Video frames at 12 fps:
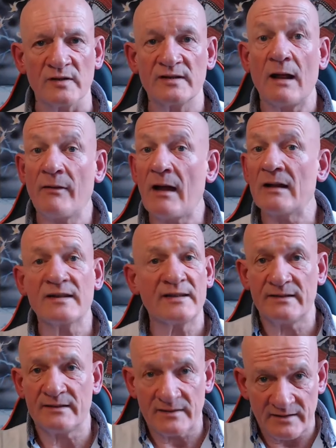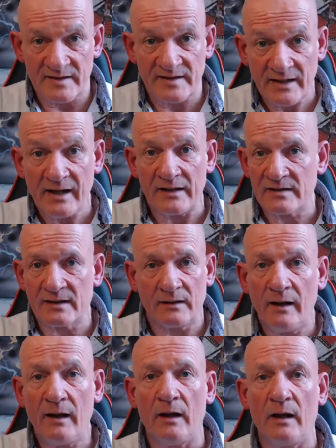Now that states
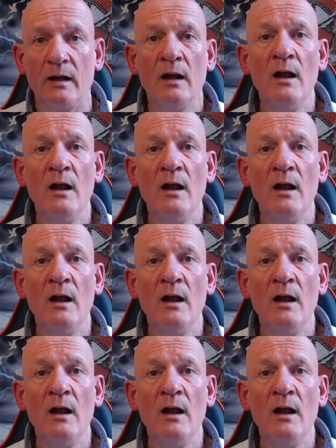clearly